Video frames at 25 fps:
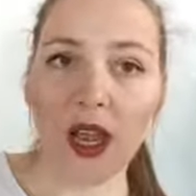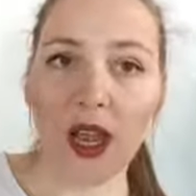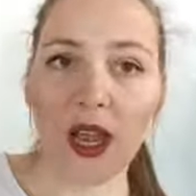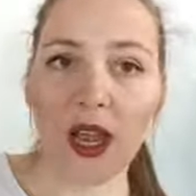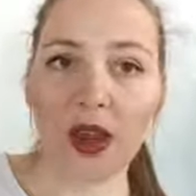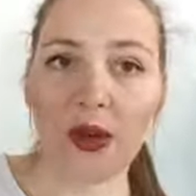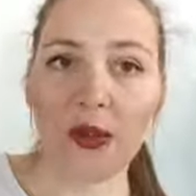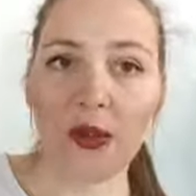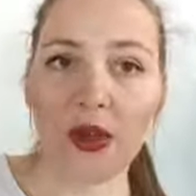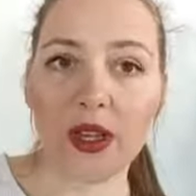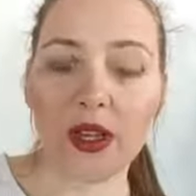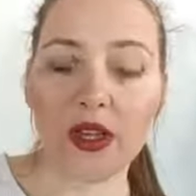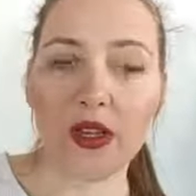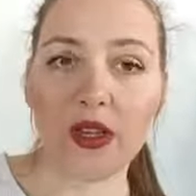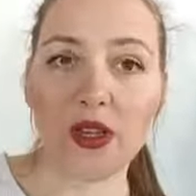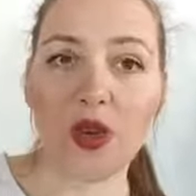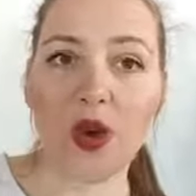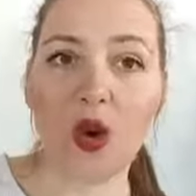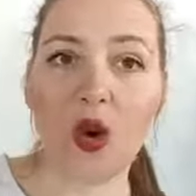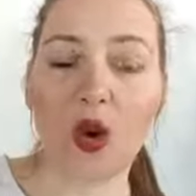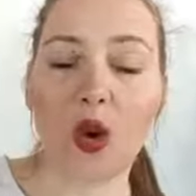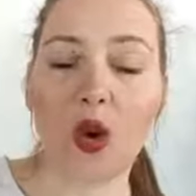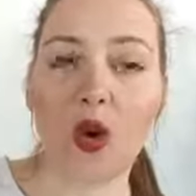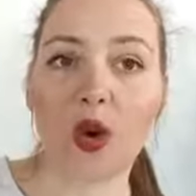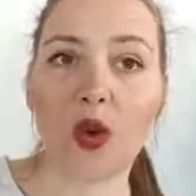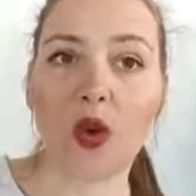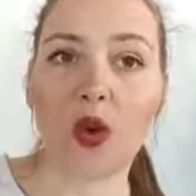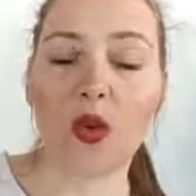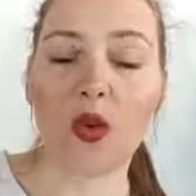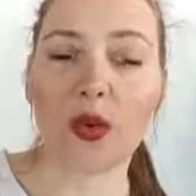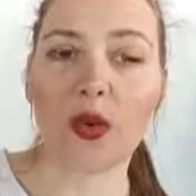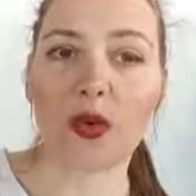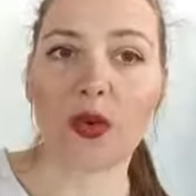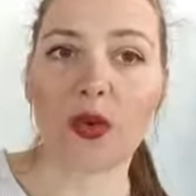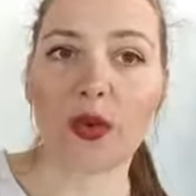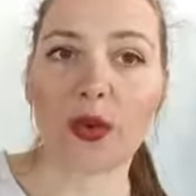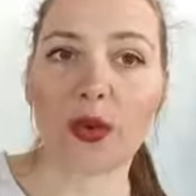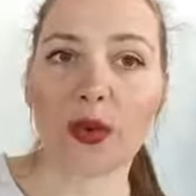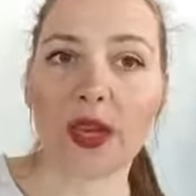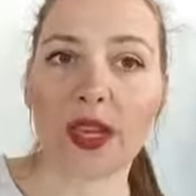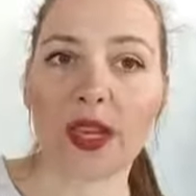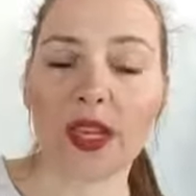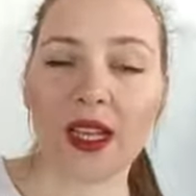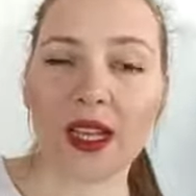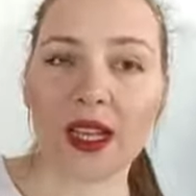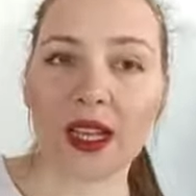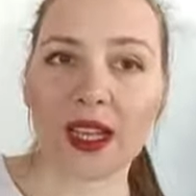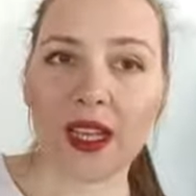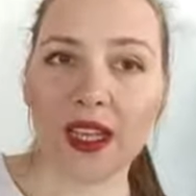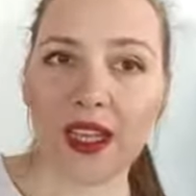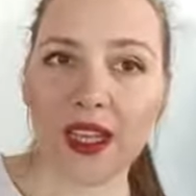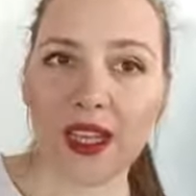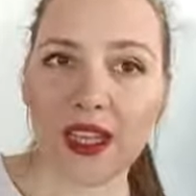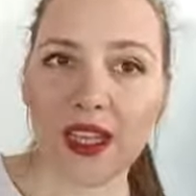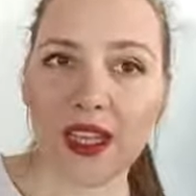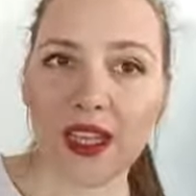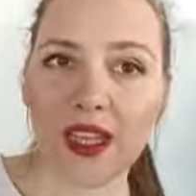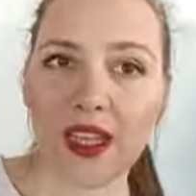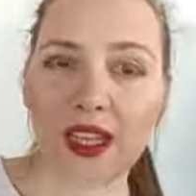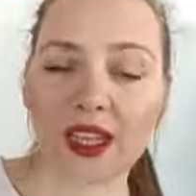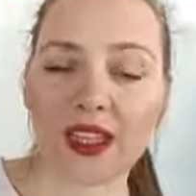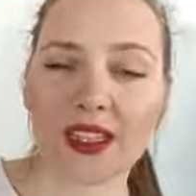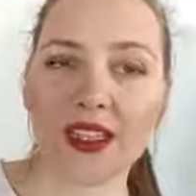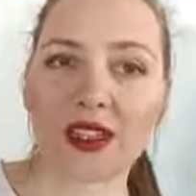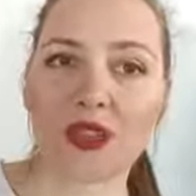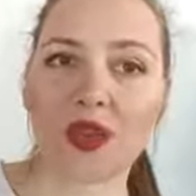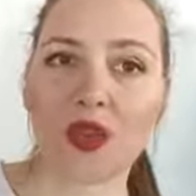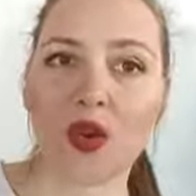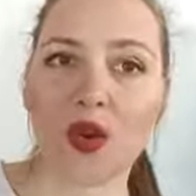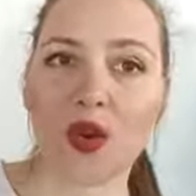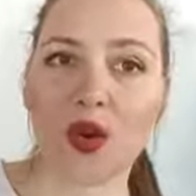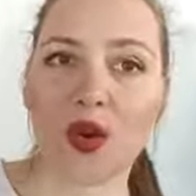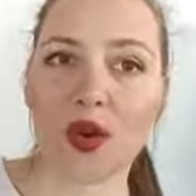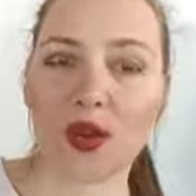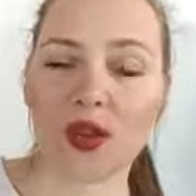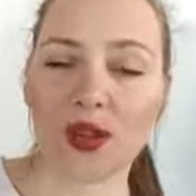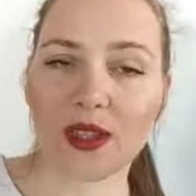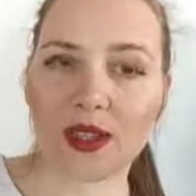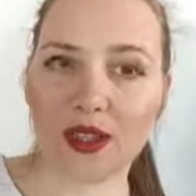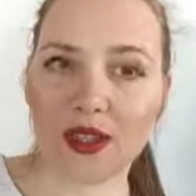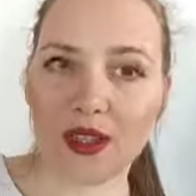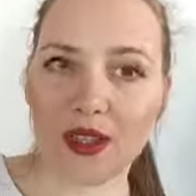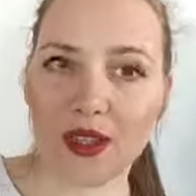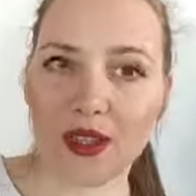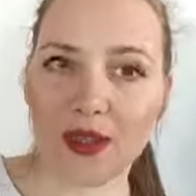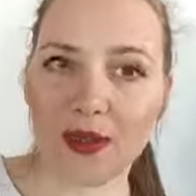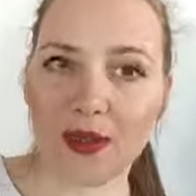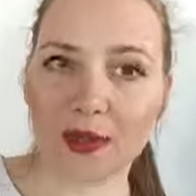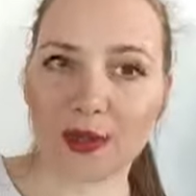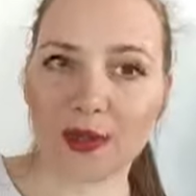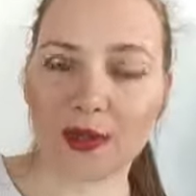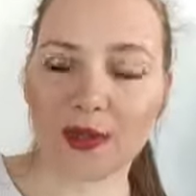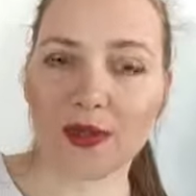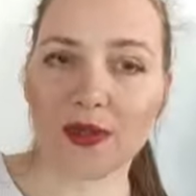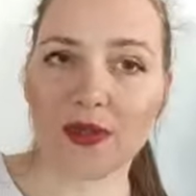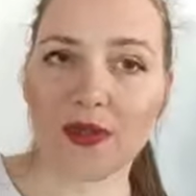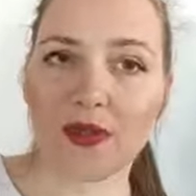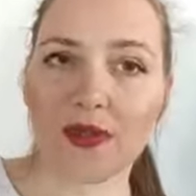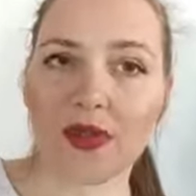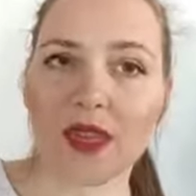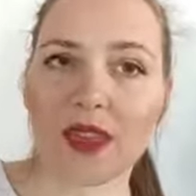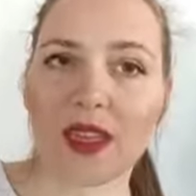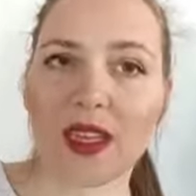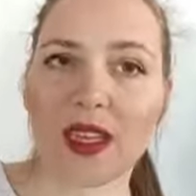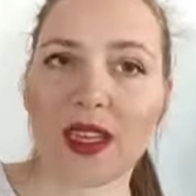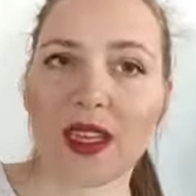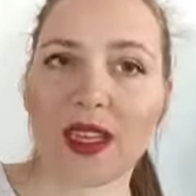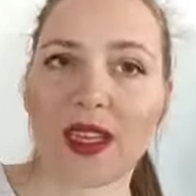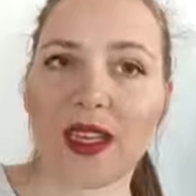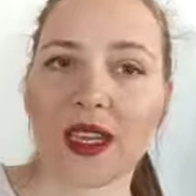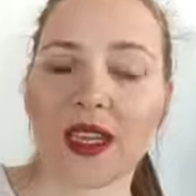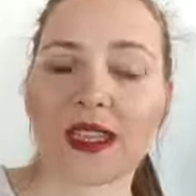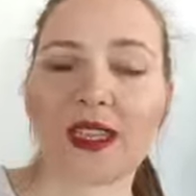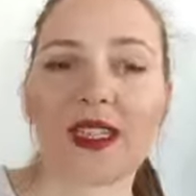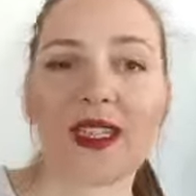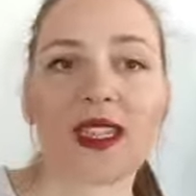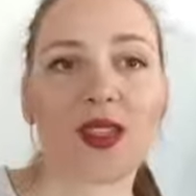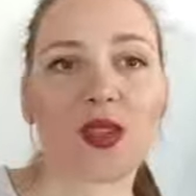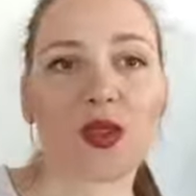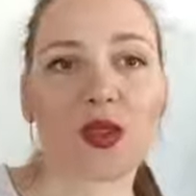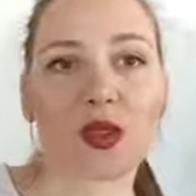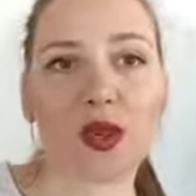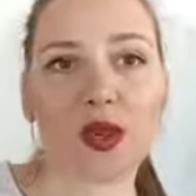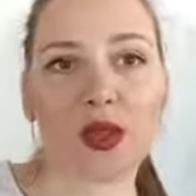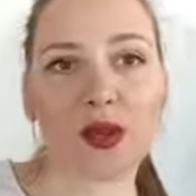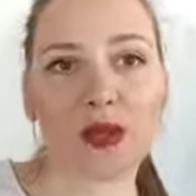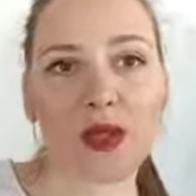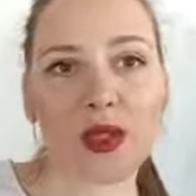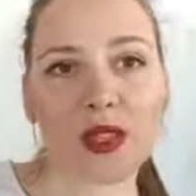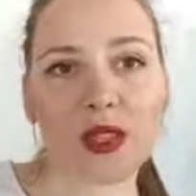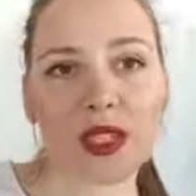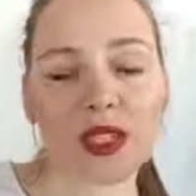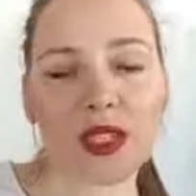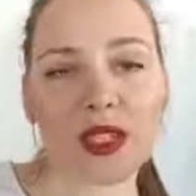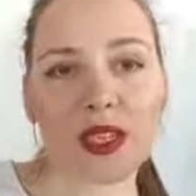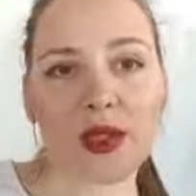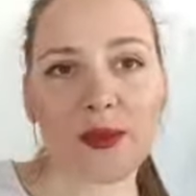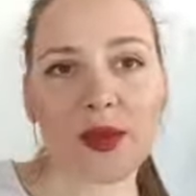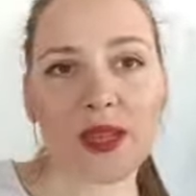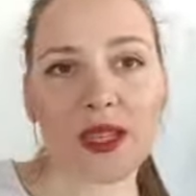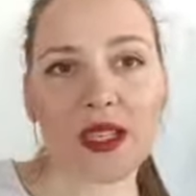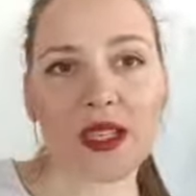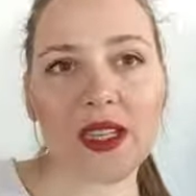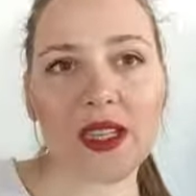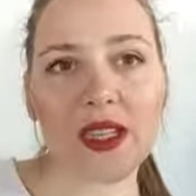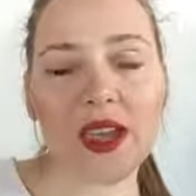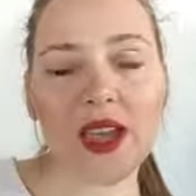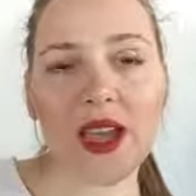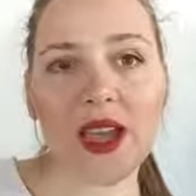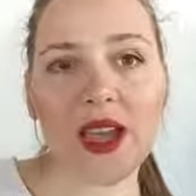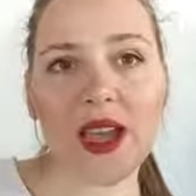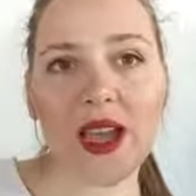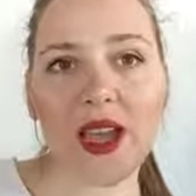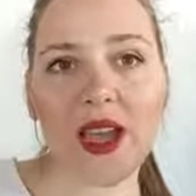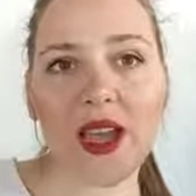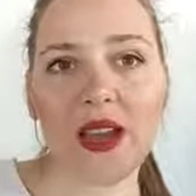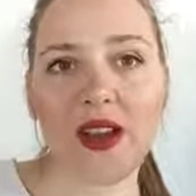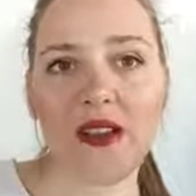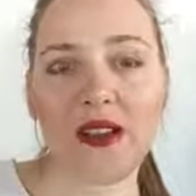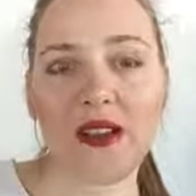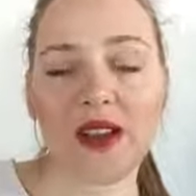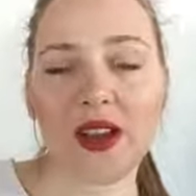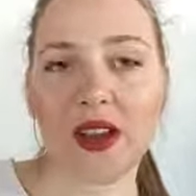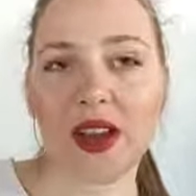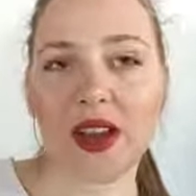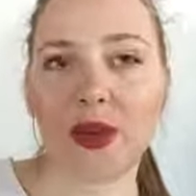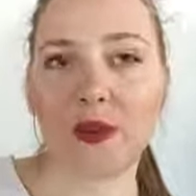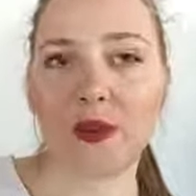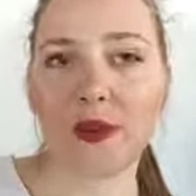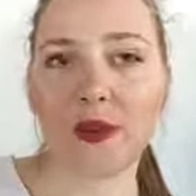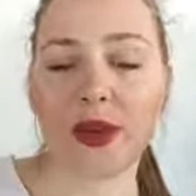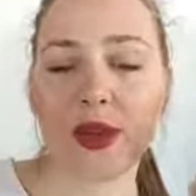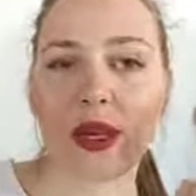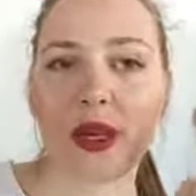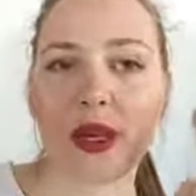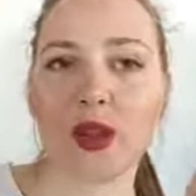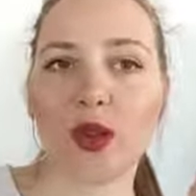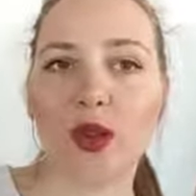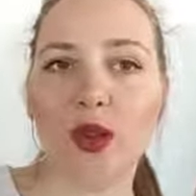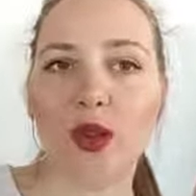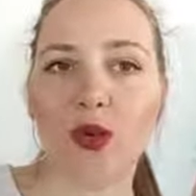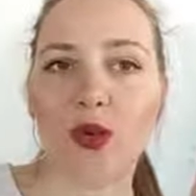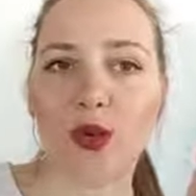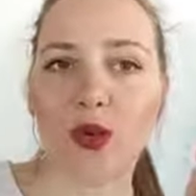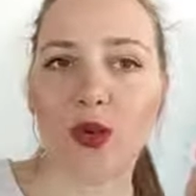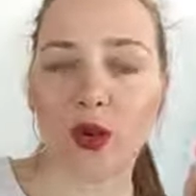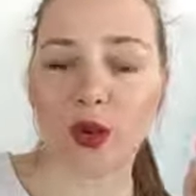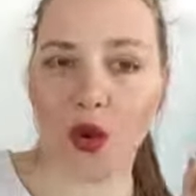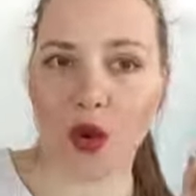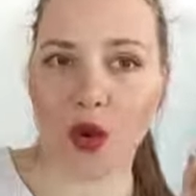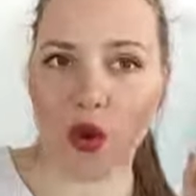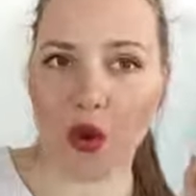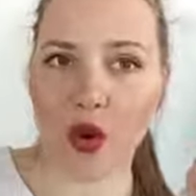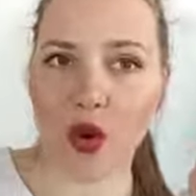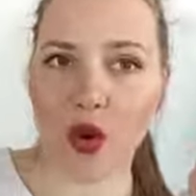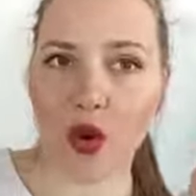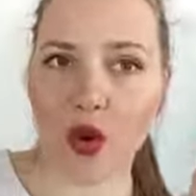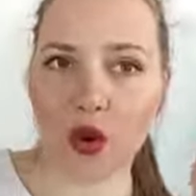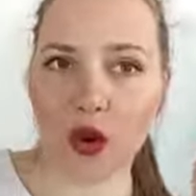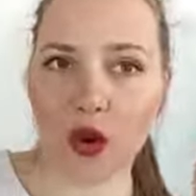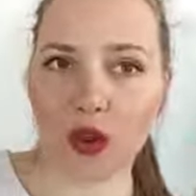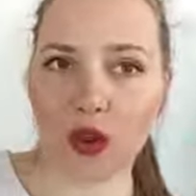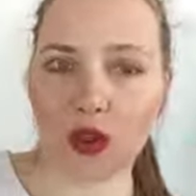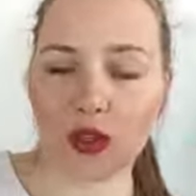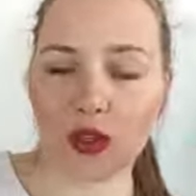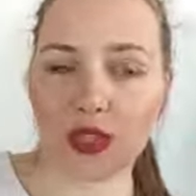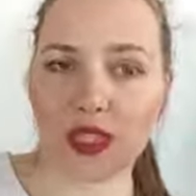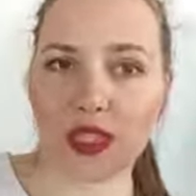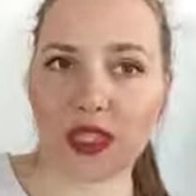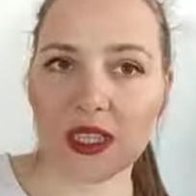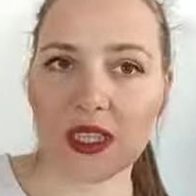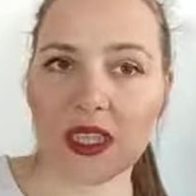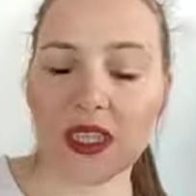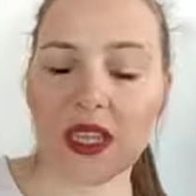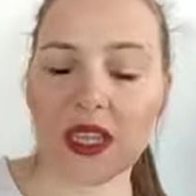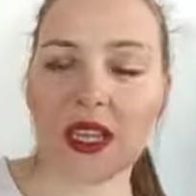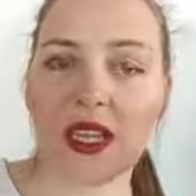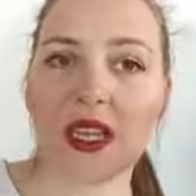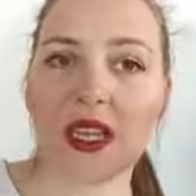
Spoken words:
I went home and I did call them, and they told me that I'm gonna have a pre-op call